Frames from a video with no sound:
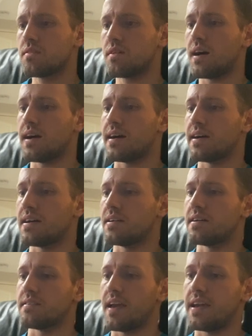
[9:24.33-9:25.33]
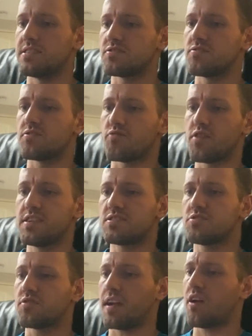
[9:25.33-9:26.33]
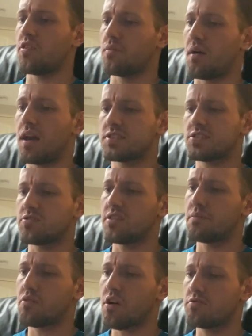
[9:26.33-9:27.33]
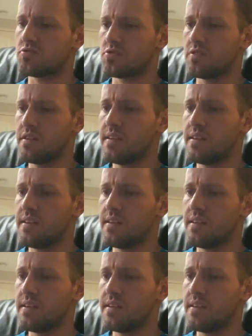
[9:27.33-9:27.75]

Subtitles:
Hazel and Reese took care of the Modest Hurley Bros.